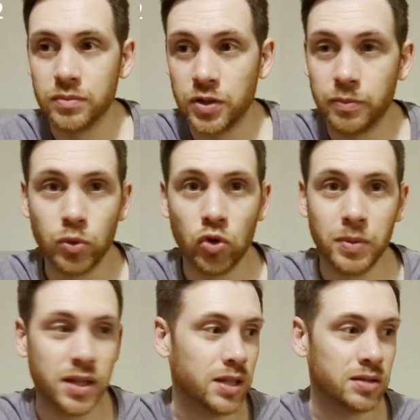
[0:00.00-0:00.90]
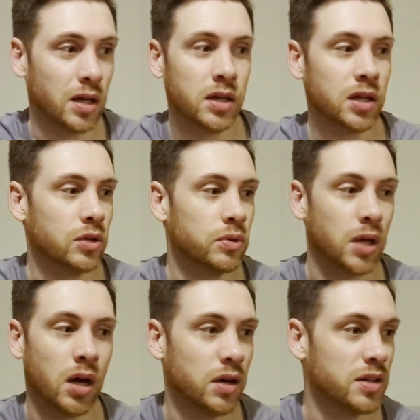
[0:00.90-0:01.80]
you bought me these, like a glue
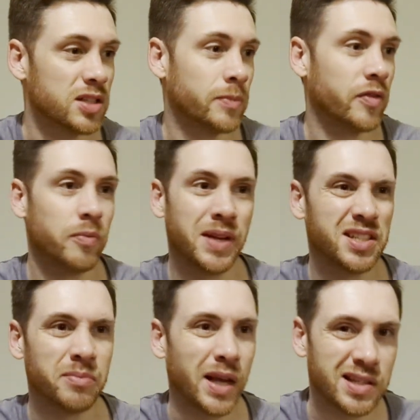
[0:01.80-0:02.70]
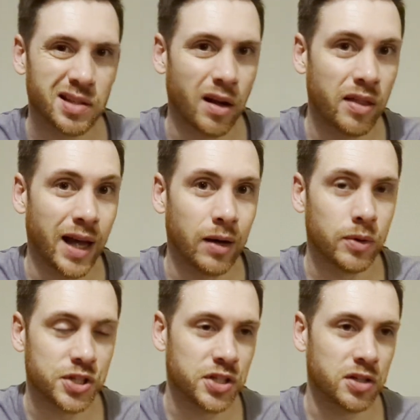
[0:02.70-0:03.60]
gun and some other bits and pieces like that,
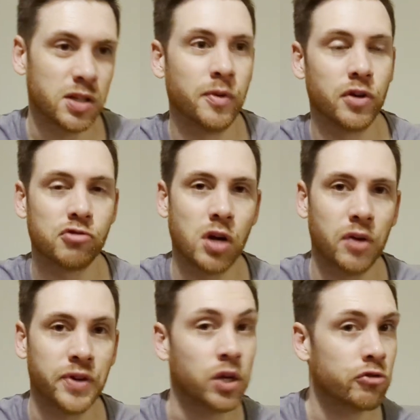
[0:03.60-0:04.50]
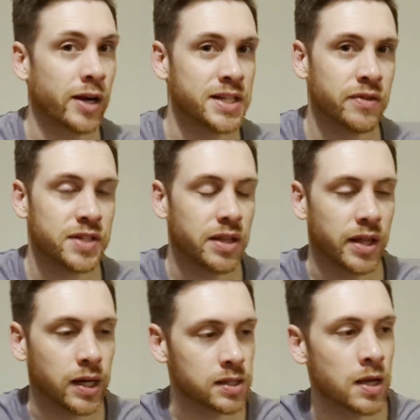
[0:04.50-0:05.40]
where she does some of her crafting, creativity
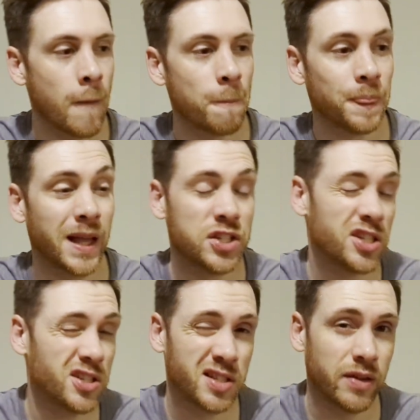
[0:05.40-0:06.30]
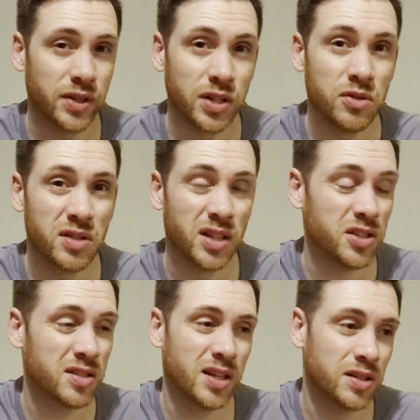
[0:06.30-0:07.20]
things. And she's just never used it,
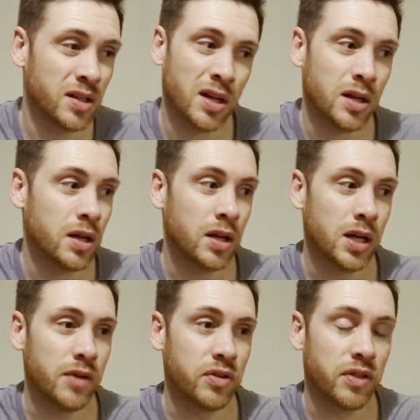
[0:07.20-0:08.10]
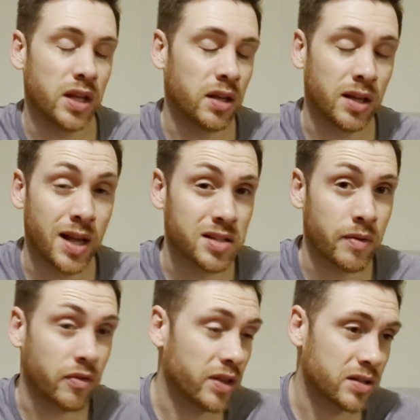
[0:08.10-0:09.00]
and just said, if you think you can get
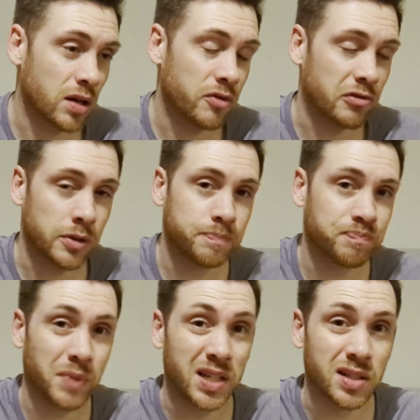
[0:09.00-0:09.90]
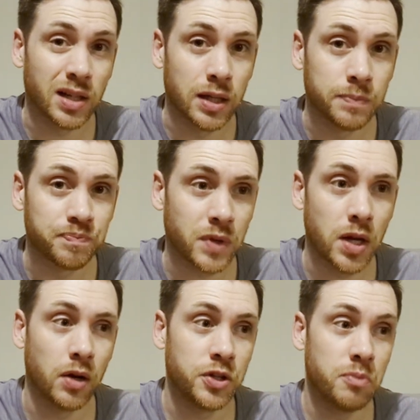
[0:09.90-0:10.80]
something for this, go for it, basically.
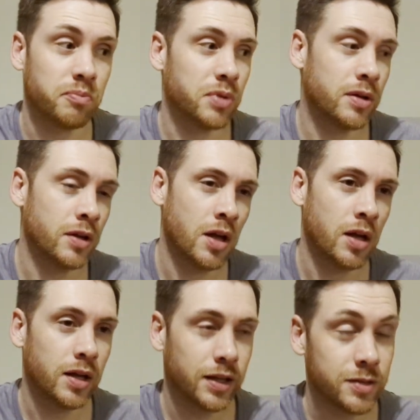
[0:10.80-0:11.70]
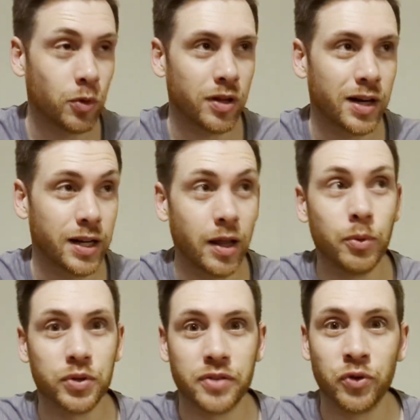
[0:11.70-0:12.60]
You know, it's more than likely that I
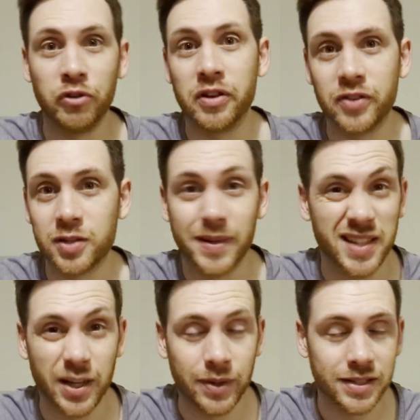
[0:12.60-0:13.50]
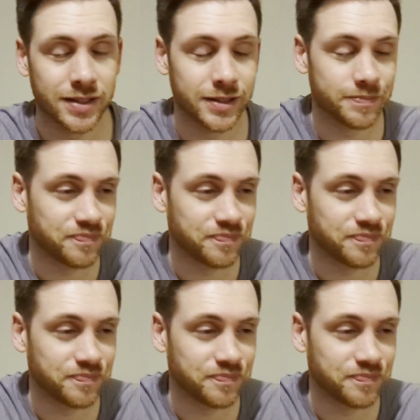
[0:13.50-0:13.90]
bought it for her in the first place anyway, so